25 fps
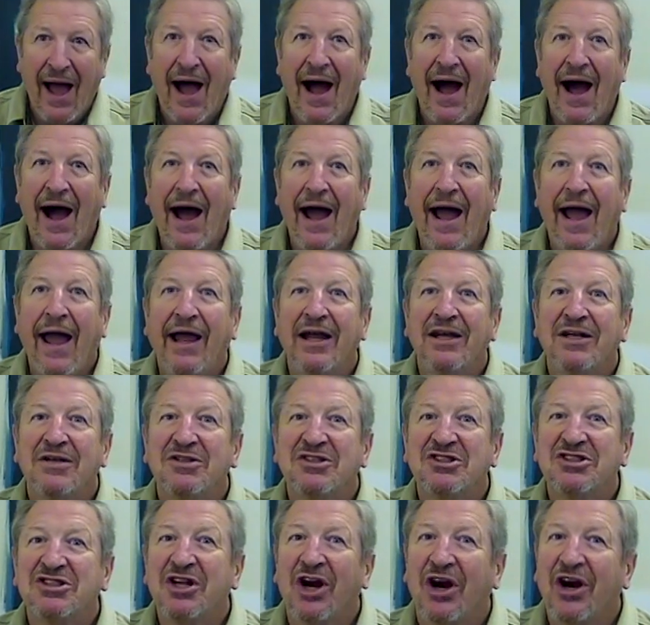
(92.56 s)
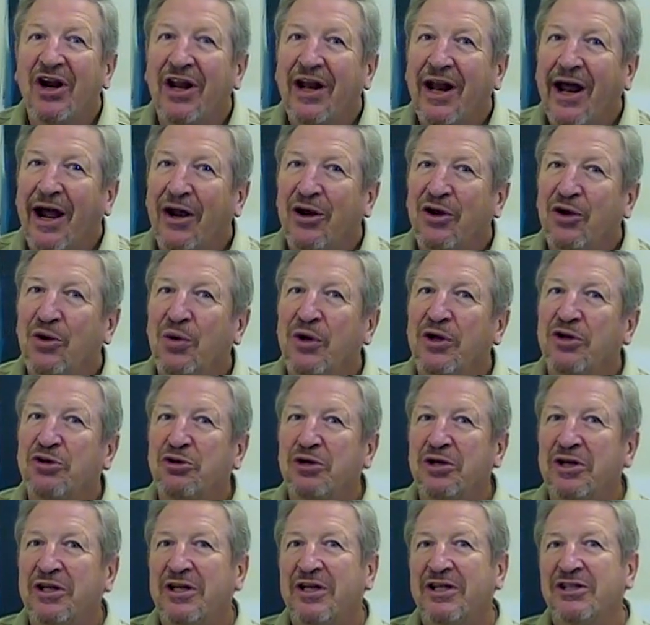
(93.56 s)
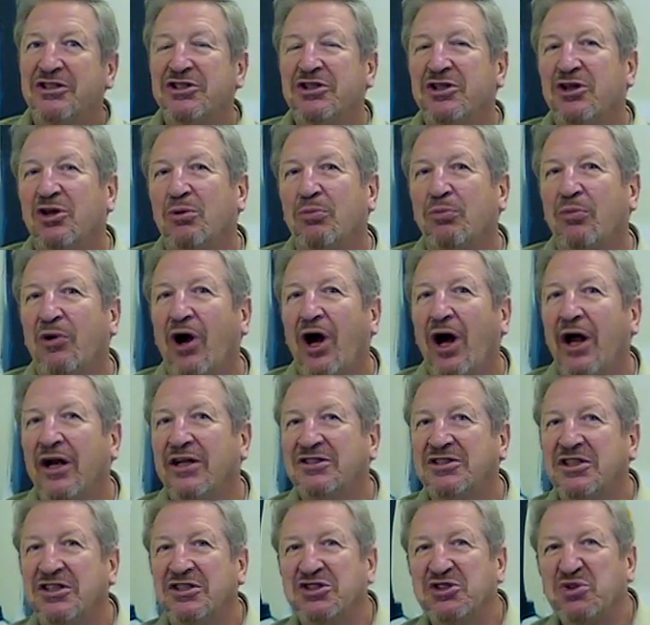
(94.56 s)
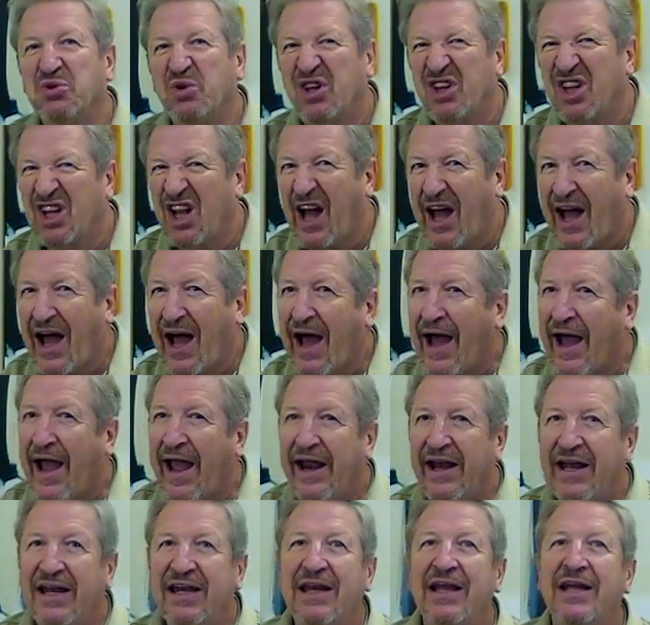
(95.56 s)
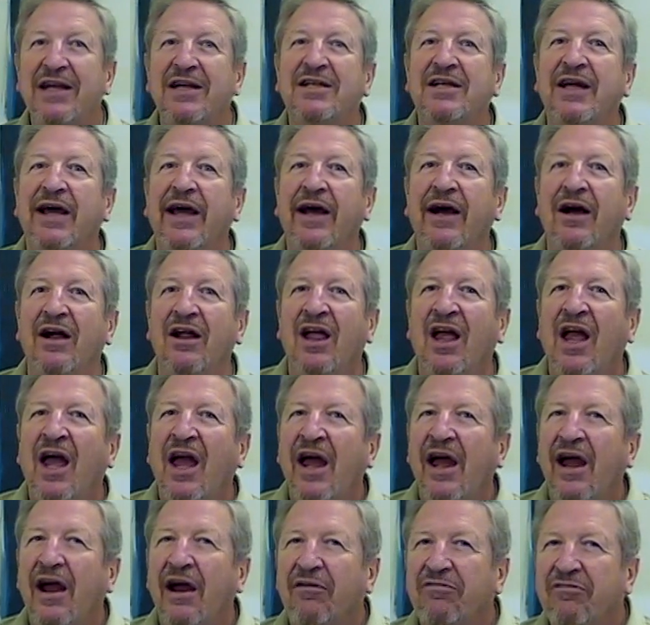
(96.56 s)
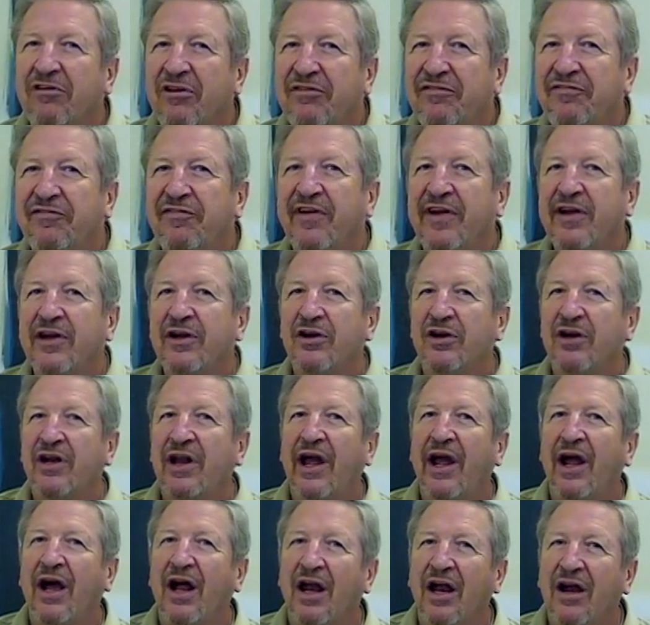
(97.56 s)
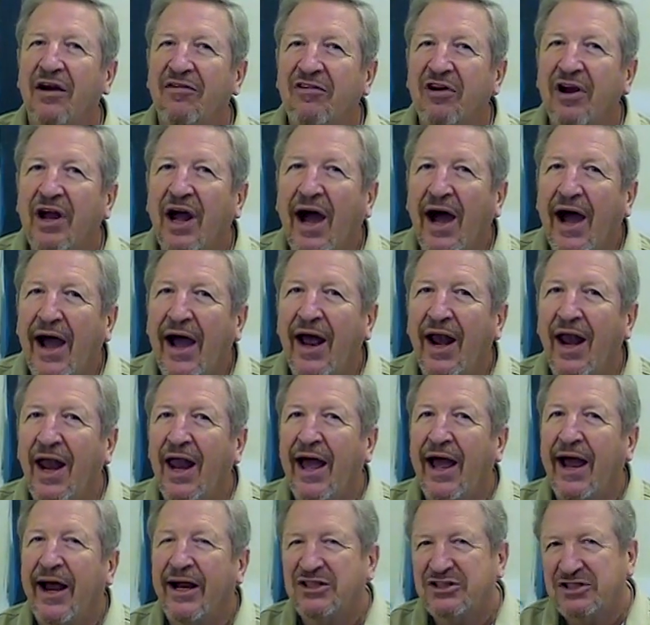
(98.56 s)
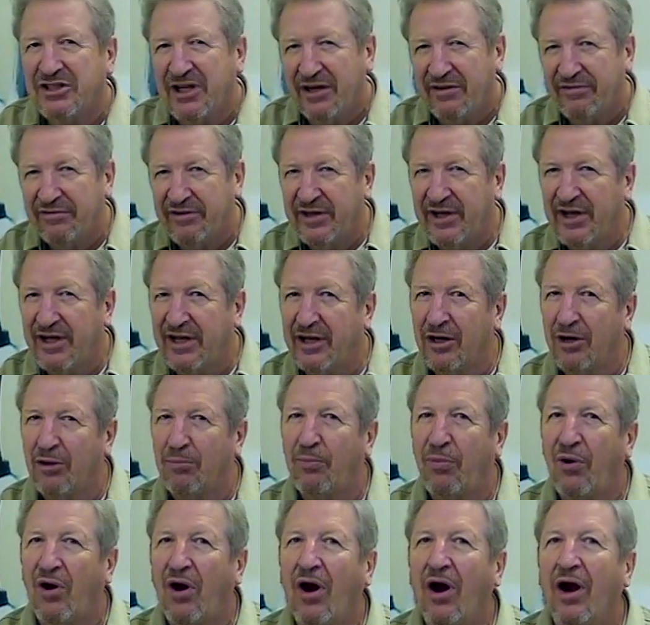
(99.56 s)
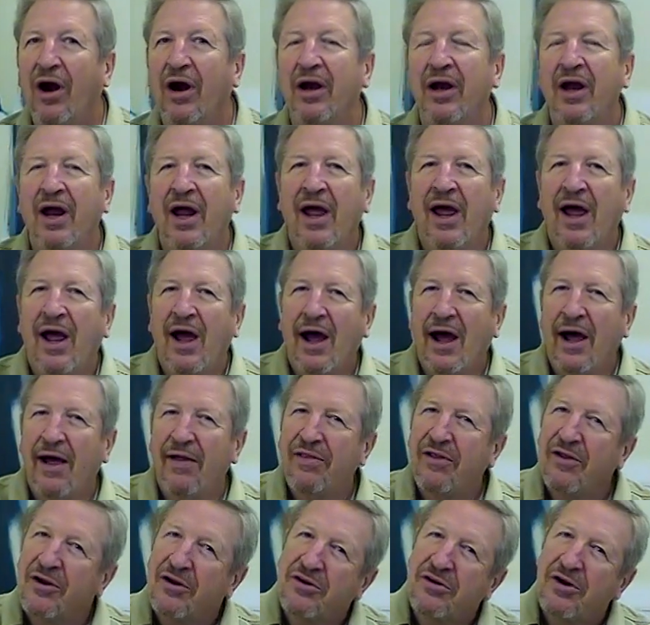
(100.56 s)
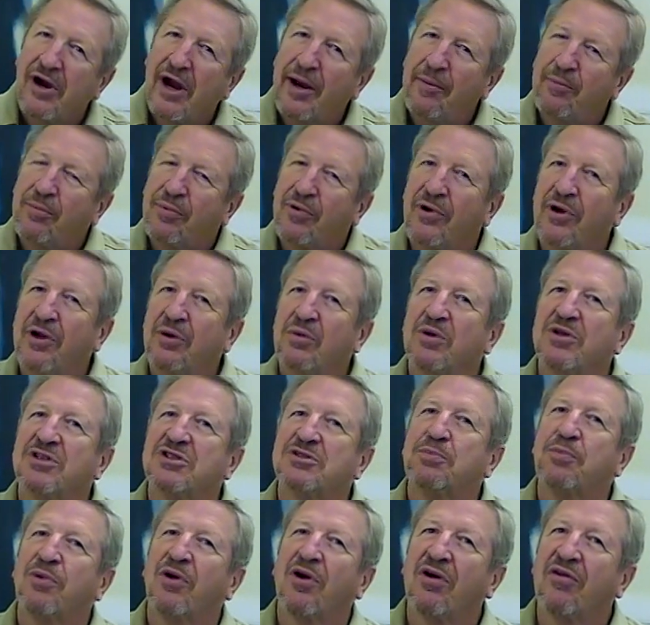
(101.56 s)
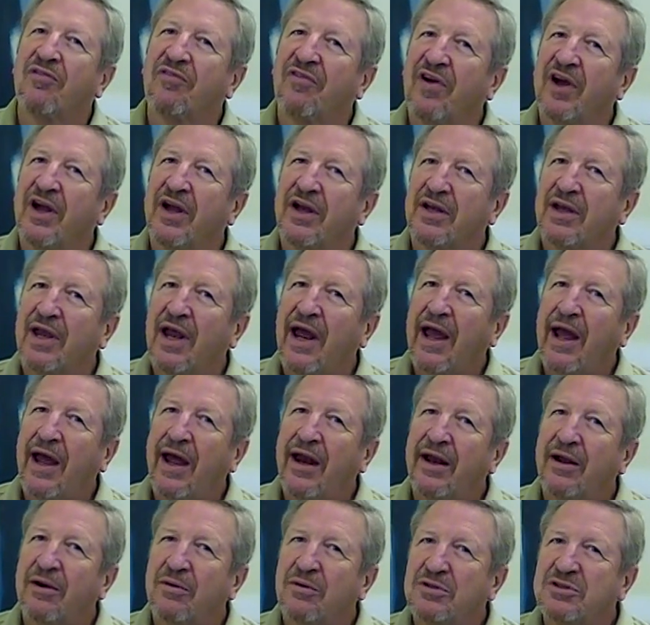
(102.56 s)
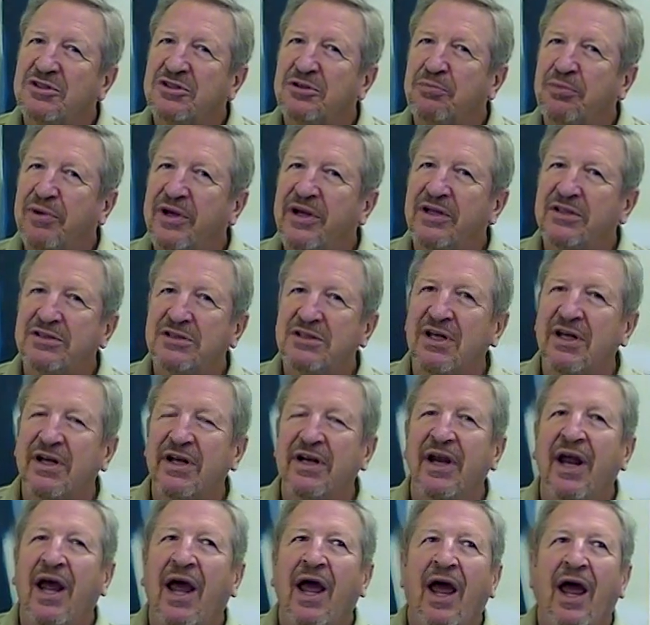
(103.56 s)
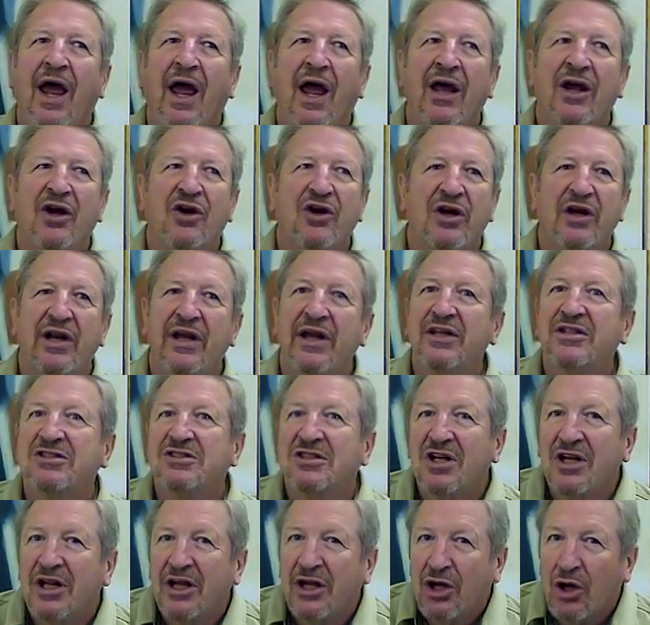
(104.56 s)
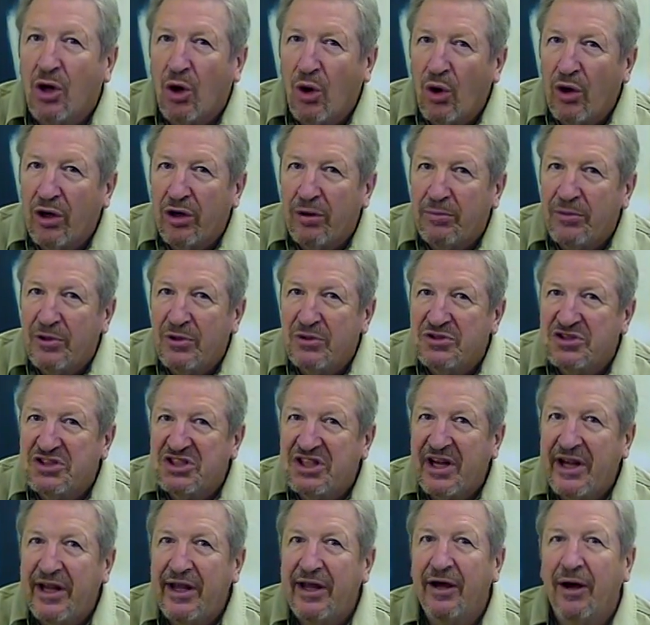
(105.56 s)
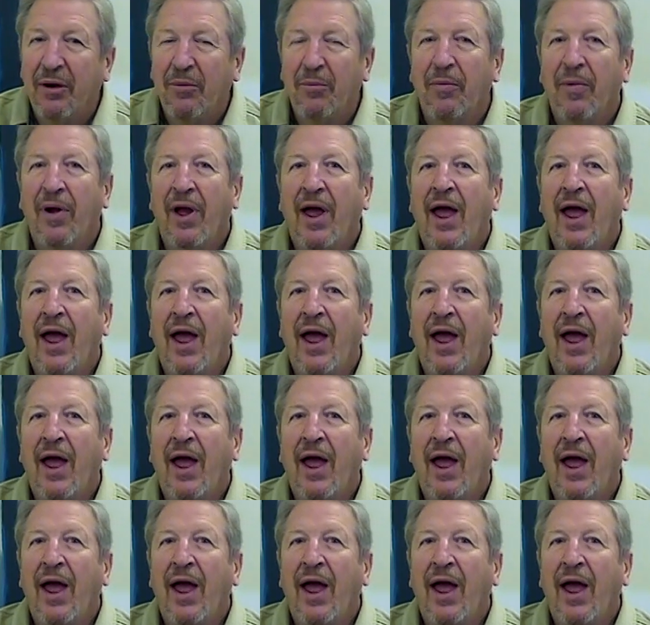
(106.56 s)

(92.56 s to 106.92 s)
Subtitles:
I started out doing traditional bronzes with high detail, every fingernail, every eyelash, every little part. The drapery was perfect, and it was a piece that could easily go in a museum.